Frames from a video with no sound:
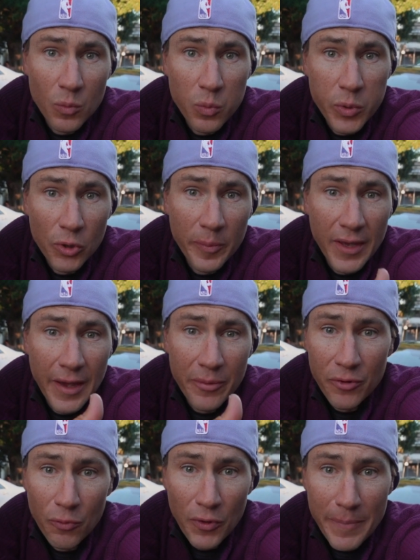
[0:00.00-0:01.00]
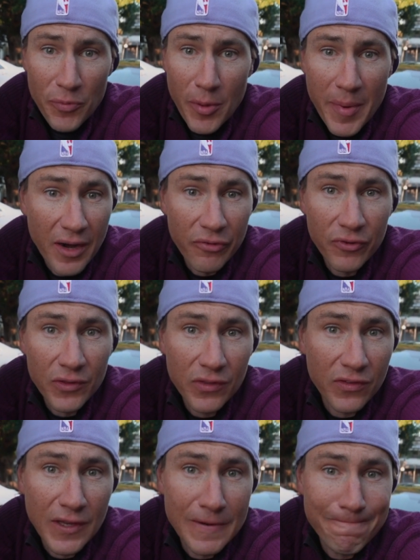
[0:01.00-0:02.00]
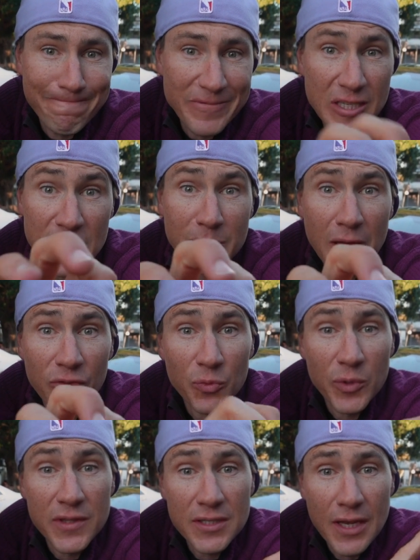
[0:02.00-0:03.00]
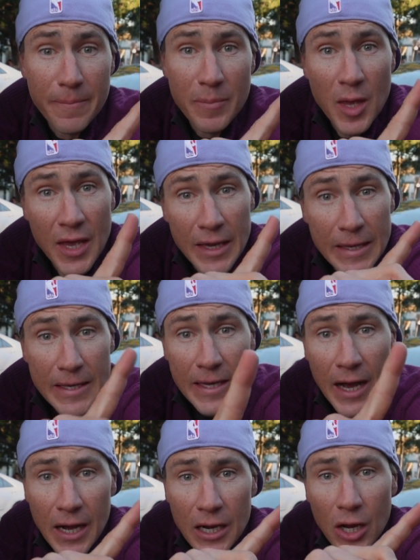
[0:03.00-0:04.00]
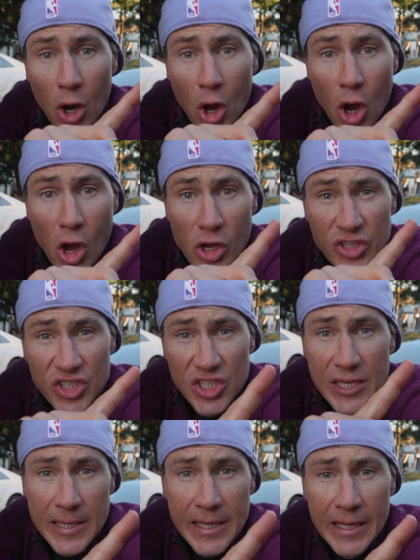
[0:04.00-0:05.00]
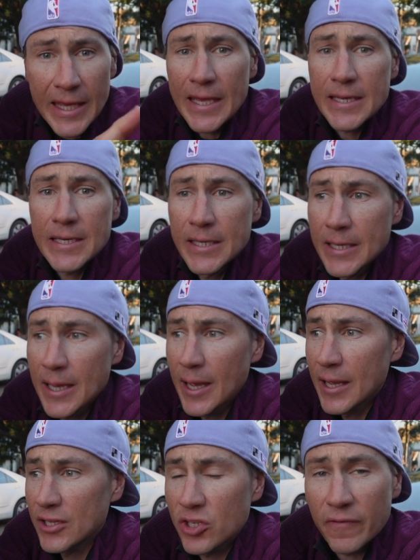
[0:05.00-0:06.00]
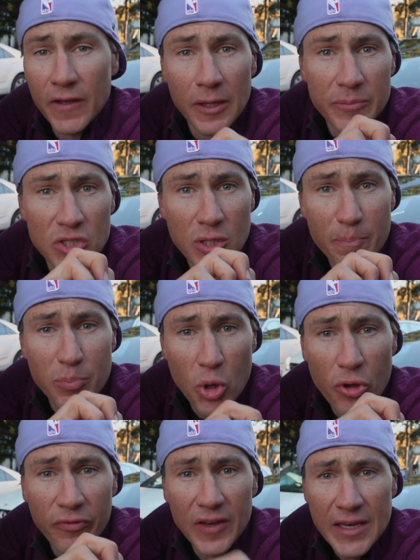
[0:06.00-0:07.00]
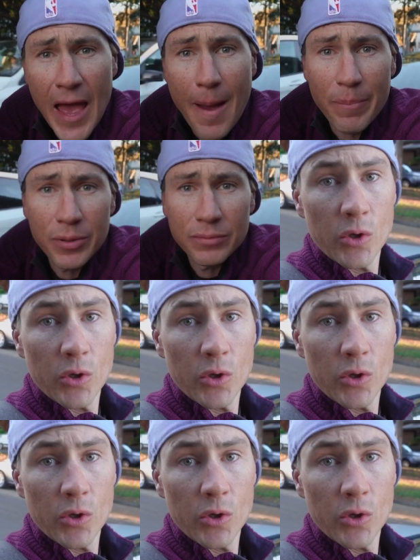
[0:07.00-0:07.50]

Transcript: we'll be able to reap the benefits in 6 months when some young Sydney kid develops the perfect app.